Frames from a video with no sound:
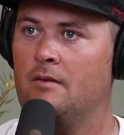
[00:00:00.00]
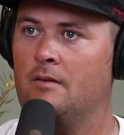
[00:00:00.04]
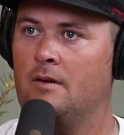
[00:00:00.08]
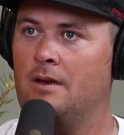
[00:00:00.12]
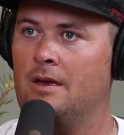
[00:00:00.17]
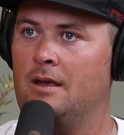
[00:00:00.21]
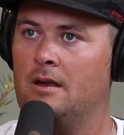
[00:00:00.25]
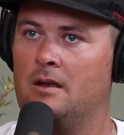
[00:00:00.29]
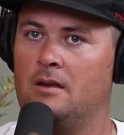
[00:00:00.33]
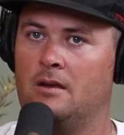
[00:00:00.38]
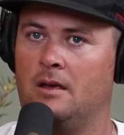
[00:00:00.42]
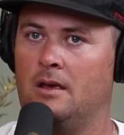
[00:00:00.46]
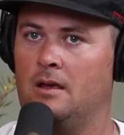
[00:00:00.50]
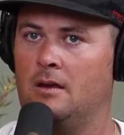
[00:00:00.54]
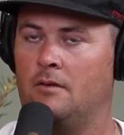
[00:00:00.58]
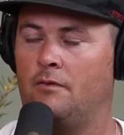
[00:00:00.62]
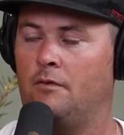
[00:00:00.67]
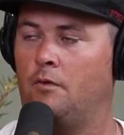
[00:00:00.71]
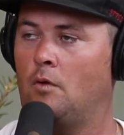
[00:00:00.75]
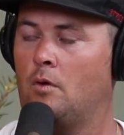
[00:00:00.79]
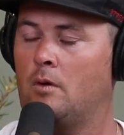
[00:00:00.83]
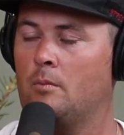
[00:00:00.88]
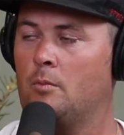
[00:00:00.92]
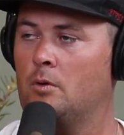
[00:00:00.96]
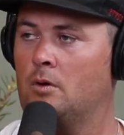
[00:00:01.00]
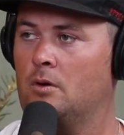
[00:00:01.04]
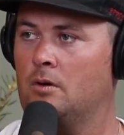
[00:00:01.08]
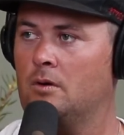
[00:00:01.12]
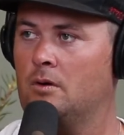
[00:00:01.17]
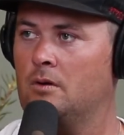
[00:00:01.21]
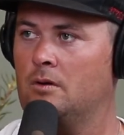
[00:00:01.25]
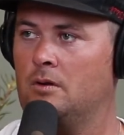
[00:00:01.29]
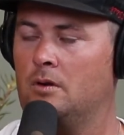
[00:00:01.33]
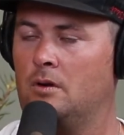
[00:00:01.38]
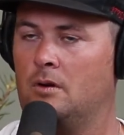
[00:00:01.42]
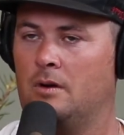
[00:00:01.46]
in a
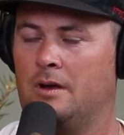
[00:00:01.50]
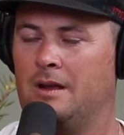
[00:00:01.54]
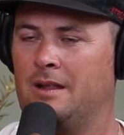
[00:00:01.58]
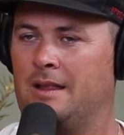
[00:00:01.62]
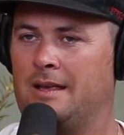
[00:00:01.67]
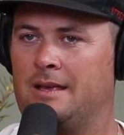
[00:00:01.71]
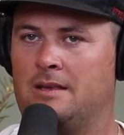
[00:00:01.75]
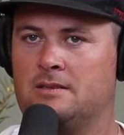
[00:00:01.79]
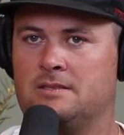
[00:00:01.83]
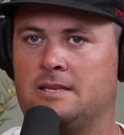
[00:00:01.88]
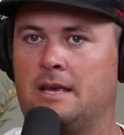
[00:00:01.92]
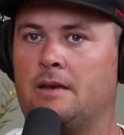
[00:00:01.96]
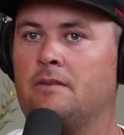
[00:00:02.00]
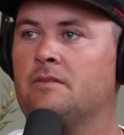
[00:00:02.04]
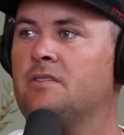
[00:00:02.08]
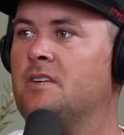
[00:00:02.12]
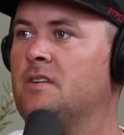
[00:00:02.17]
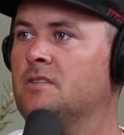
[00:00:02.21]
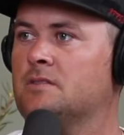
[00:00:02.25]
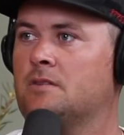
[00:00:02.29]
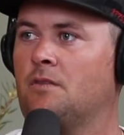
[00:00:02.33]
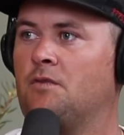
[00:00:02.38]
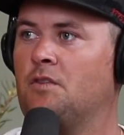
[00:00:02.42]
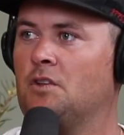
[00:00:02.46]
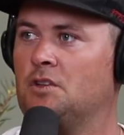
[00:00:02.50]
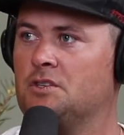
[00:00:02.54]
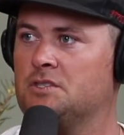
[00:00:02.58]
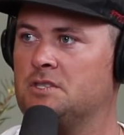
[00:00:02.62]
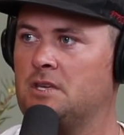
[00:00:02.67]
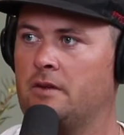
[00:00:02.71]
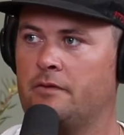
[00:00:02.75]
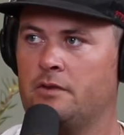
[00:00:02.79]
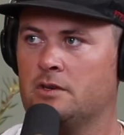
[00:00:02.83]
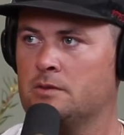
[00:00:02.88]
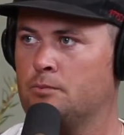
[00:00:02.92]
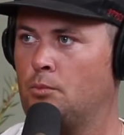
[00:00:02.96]
former, like say if he is a
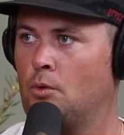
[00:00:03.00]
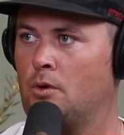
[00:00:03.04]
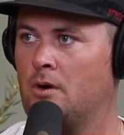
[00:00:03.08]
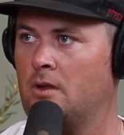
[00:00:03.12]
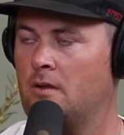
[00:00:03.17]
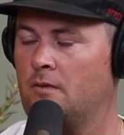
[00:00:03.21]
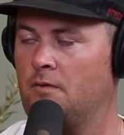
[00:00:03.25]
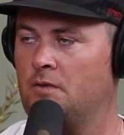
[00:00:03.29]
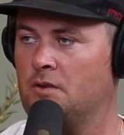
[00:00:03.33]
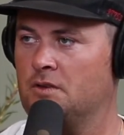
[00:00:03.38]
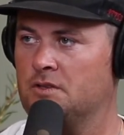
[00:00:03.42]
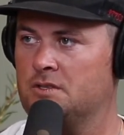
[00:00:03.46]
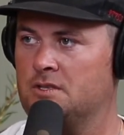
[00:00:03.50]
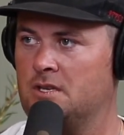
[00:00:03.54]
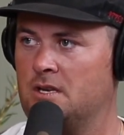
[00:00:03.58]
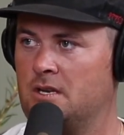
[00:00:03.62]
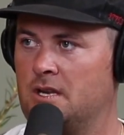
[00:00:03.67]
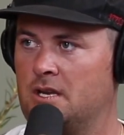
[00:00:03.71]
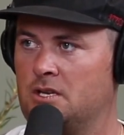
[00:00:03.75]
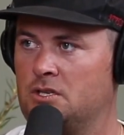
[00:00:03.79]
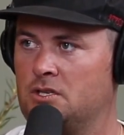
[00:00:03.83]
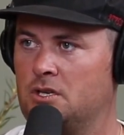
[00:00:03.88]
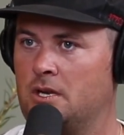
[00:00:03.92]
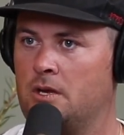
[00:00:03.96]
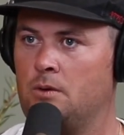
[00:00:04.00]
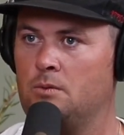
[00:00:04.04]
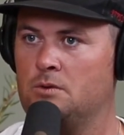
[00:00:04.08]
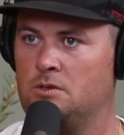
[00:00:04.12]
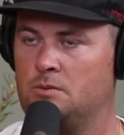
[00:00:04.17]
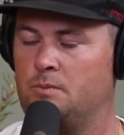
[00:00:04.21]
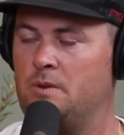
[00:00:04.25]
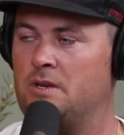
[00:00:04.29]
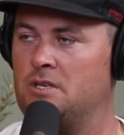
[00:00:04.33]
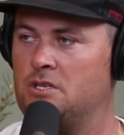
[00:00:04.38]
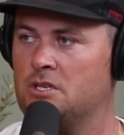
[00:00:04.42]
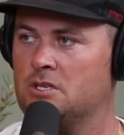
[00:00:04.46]
Philistine, if he was born in the Philistine nation, he
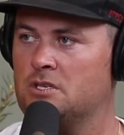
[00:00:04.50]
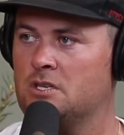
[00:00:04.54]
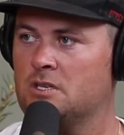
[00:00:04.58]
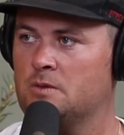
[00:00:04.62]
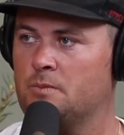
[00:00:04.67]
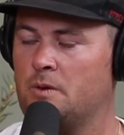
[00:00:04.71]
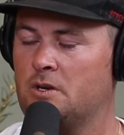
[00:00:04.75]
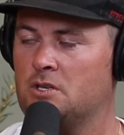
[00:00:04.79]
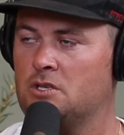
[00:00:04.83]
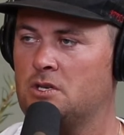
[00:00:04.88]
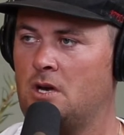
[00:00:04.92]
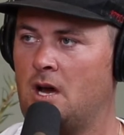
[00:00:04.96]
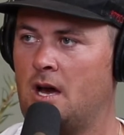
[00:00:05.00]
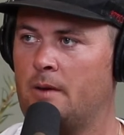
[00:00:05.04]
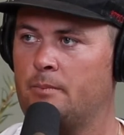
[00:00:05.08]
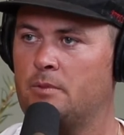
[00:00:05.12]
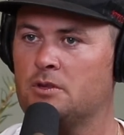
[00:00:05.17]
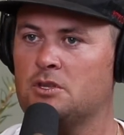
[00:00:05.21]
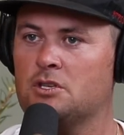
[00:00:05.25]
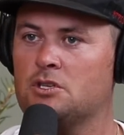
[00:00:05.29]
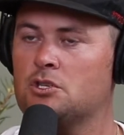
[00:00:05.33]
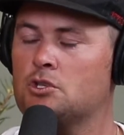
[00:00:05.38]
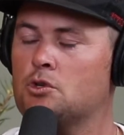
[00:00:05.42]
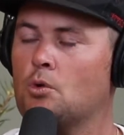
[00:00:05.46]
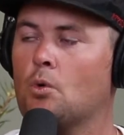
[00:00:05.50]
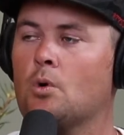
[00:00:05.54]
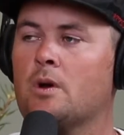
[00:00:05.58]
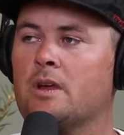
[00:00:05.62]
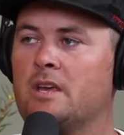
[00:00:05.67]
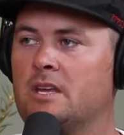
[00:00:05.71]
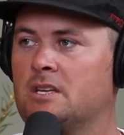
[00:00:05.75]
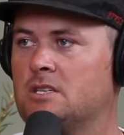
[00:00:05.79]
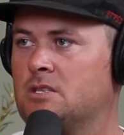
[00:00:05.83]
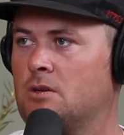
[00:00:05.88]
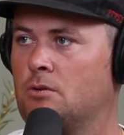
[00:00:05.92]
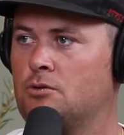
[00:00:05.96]
would be just as much God, but the story
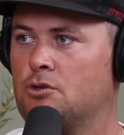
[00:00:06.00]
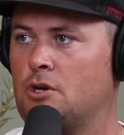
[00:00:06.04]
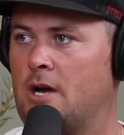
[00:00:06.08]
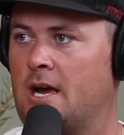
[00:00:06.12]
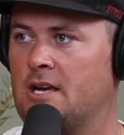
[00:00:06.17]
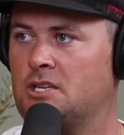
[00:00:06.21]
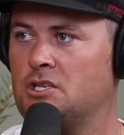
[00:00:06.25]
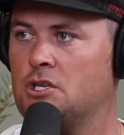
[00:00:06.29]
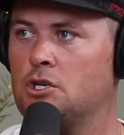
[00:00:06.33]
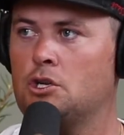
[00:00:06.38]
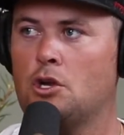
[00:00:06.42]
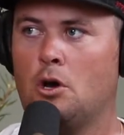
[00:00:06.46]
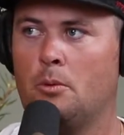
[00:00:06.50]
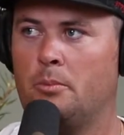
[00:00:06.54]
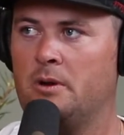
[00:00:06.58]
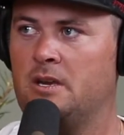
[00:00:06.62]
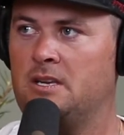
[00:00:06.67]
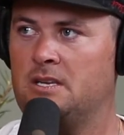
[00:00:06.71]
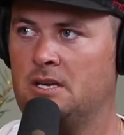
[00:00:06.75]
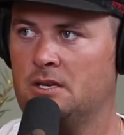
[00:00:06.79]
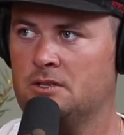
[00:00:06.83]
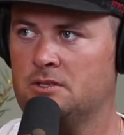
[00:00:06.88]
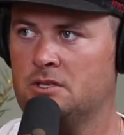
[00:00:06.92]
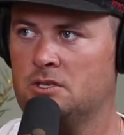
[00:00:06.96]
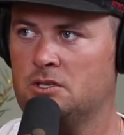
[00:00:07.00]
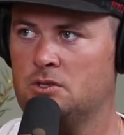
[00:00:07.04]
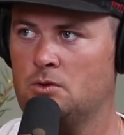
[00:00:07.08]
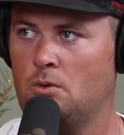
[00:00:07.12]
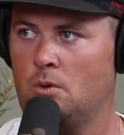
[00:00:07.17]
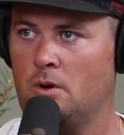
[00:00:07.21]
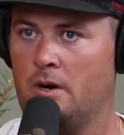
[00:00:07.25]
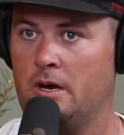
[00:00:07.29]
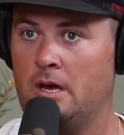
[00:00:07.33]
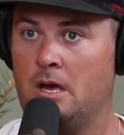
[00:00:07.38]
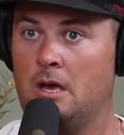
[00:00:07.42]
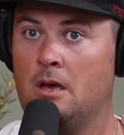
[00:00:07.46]
gets no traction. Nobody tells the
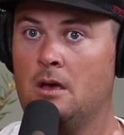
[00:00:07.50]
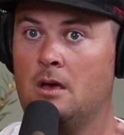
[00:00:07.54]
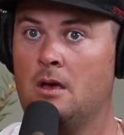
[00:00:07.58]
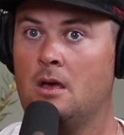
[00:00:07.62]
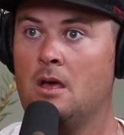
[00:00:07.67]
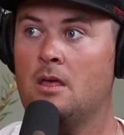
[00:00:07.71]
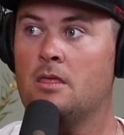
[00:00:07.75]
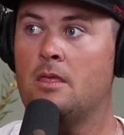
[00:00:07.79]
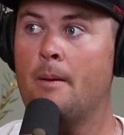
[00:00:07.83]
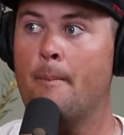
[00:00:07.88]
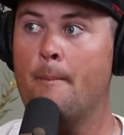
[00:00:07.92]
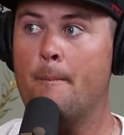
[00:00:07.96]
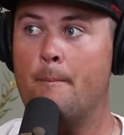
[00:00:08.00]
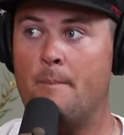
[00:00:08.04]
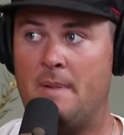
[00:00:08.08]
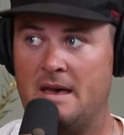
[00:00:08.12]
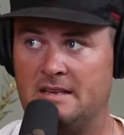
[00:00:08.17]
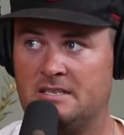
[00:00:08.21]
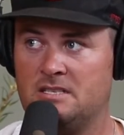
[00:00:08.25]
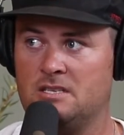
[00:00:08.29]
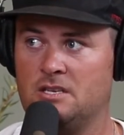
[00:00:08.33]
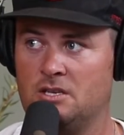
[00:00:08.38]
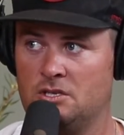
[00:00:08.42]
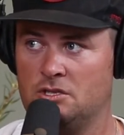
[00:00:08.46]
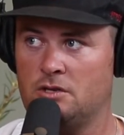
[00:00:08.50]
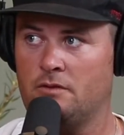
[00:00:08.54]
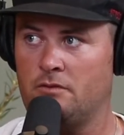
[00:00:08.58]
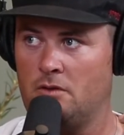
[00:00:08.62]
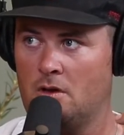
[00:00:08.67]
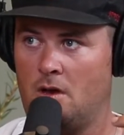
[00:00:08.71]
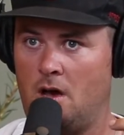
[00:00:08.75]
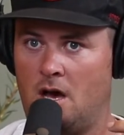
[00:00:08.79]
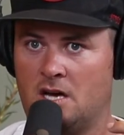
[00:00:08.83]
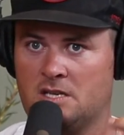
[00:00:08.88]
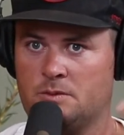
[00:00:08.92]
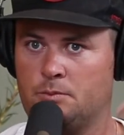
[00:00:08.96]
story. The message of the
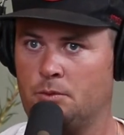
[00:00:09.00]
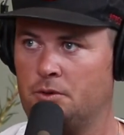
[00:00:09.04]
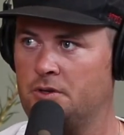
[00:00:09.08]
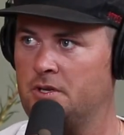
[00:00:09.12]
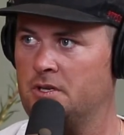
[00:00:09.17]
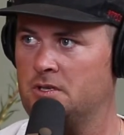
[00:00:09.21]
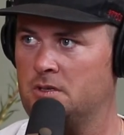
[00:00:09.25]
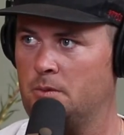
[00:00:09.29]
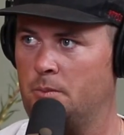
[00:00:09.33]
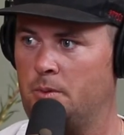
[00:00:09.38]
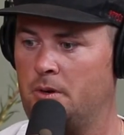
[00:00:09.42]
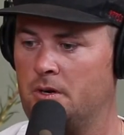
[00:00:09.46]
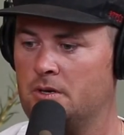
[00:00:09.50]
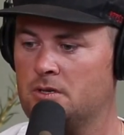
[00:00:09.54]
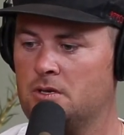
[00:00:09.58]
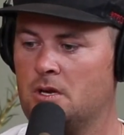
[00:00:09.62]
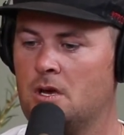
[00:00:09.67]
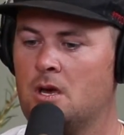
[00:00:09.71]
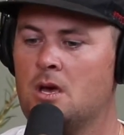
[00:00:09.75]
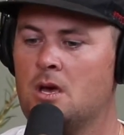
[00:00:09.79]
gospel disappears.